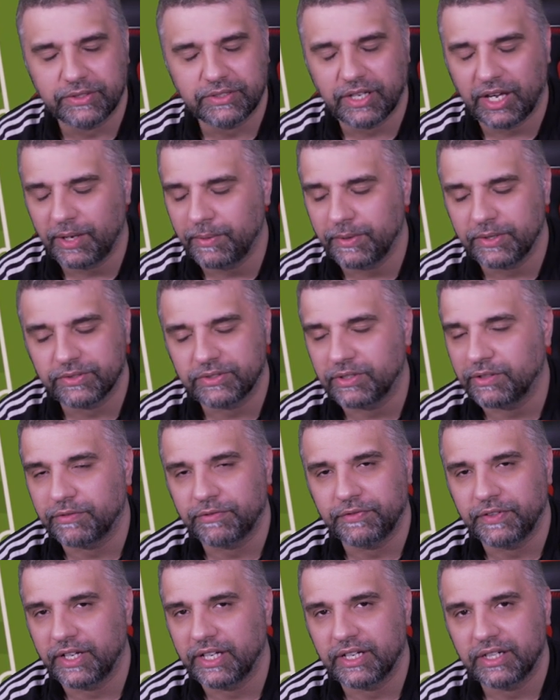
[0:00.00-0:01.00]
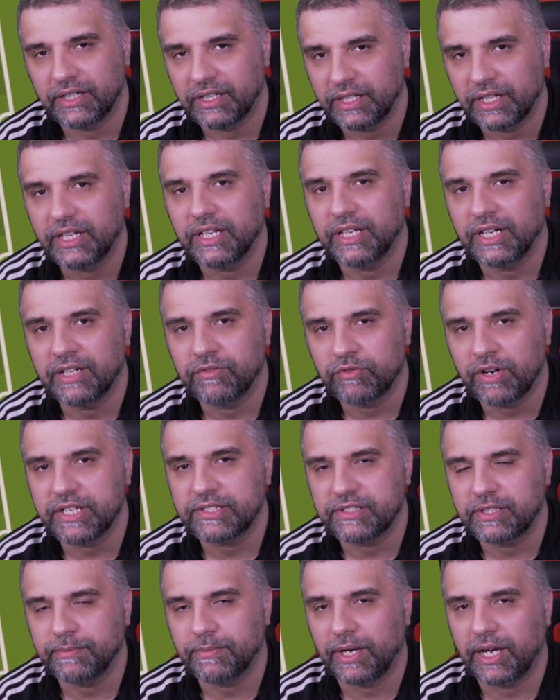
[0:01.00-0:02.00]
Taiwo is not fit.
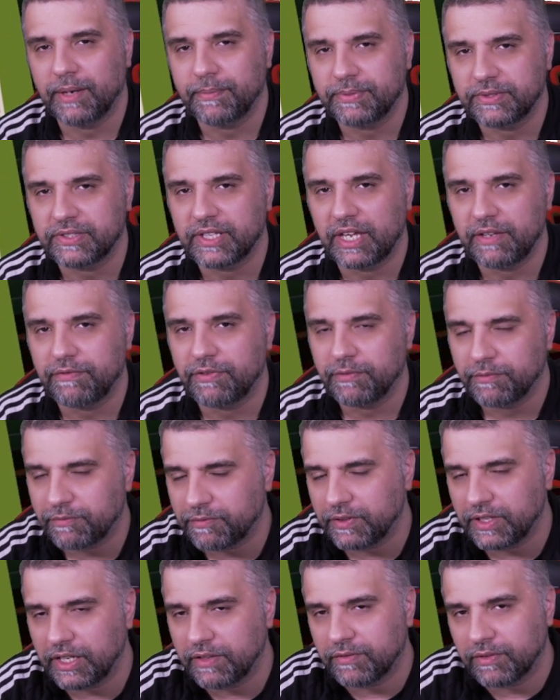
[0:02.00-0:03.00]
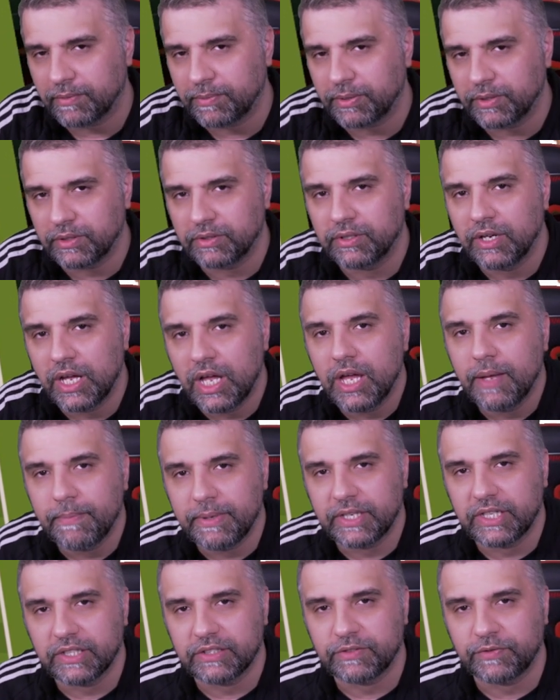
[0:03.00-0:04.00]
Rest him up, save him for Liverpool,
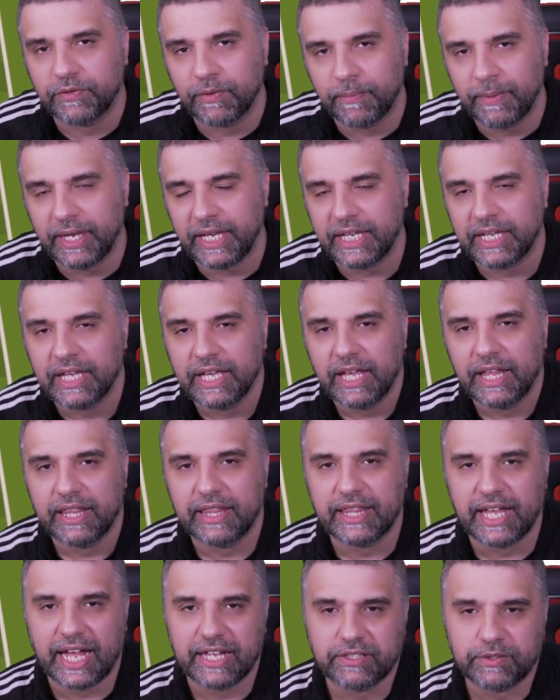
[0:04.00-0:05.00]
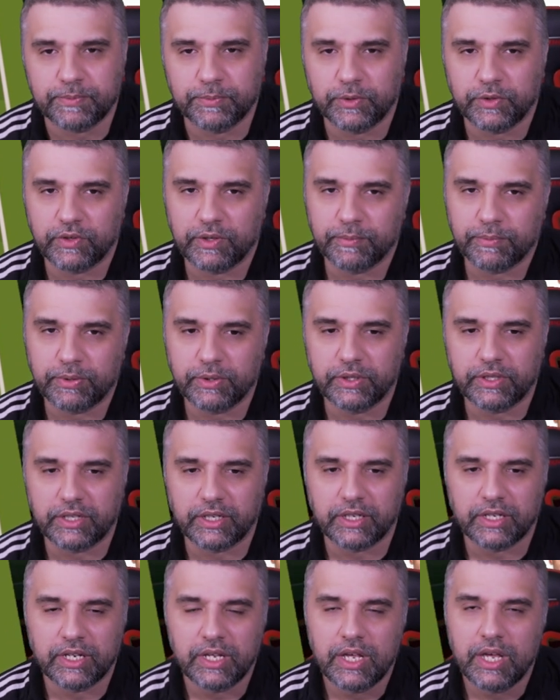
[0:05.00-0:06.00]
because for me, that's more
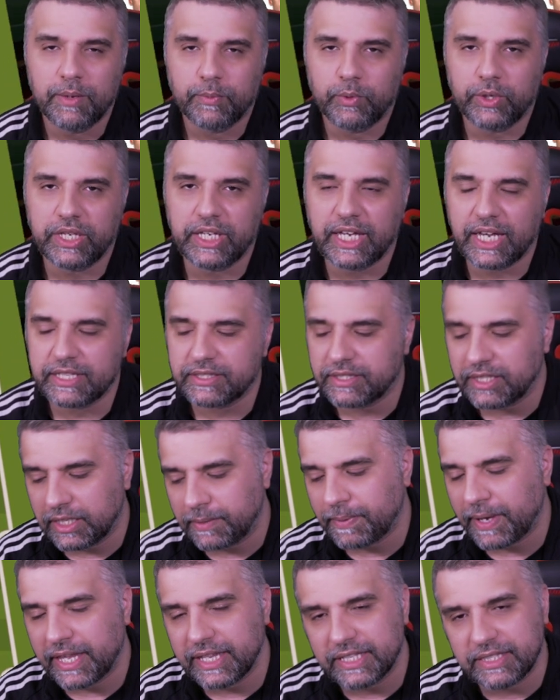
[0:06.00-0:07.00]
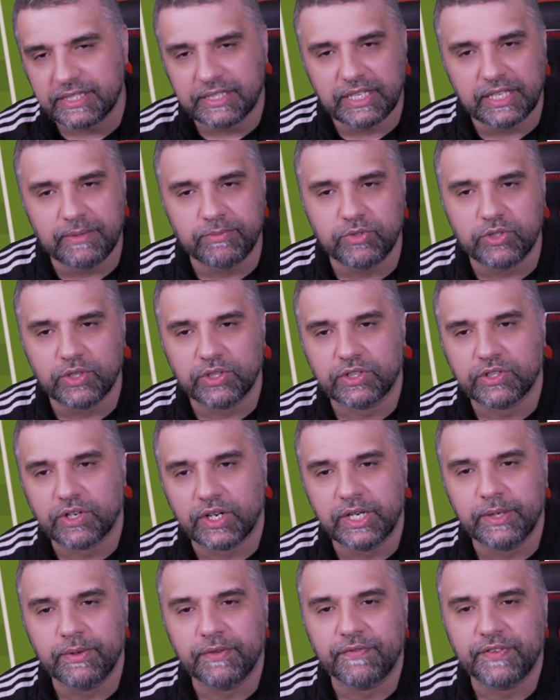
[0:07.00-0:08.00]
important. What do you guys think about this team? Do you
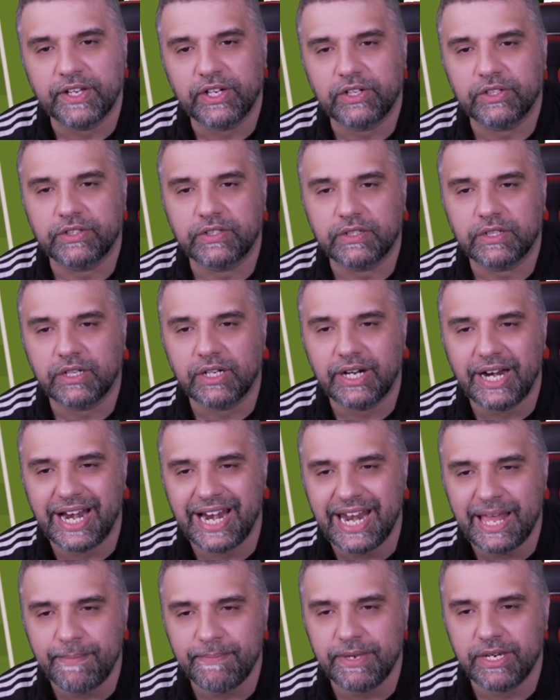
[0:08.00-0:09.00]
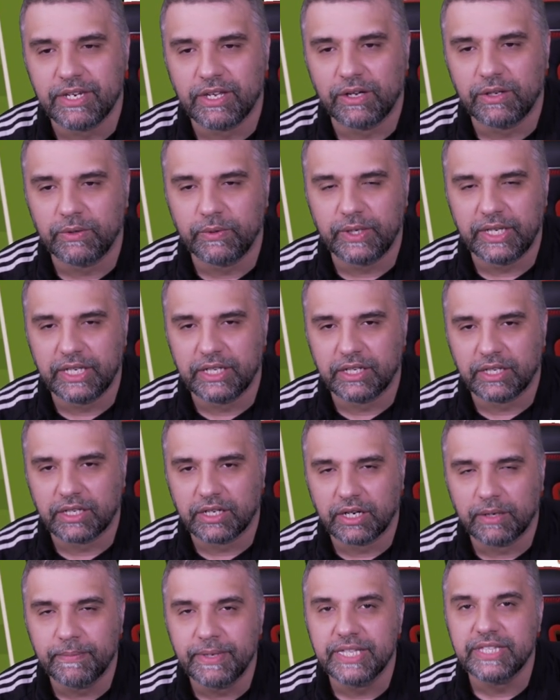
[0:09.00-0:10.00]
agree with it or not? Let me know in the
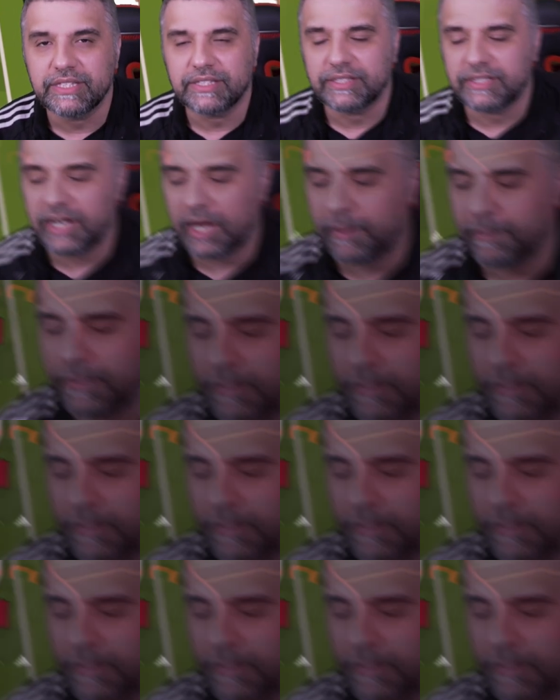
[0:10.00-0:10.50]
comments down.